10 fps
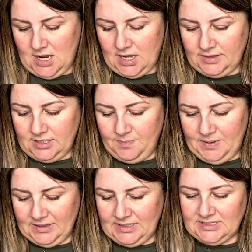And then I
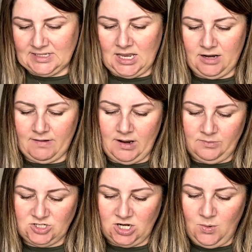picked this colour up,
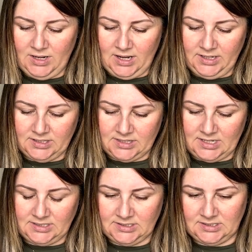which I quite like
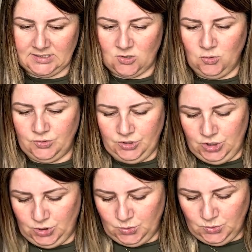this. It's called
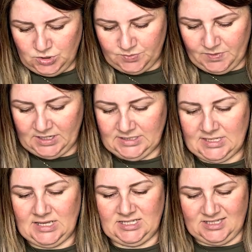Nude, but I'd
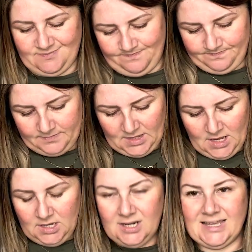say it's
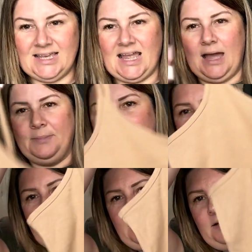like a camely
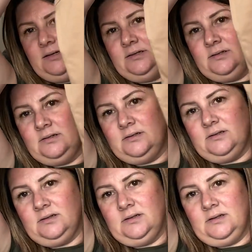colour.
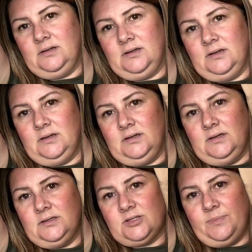
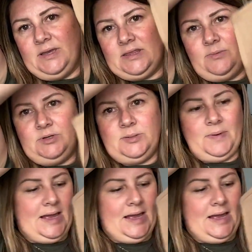So I picked that one up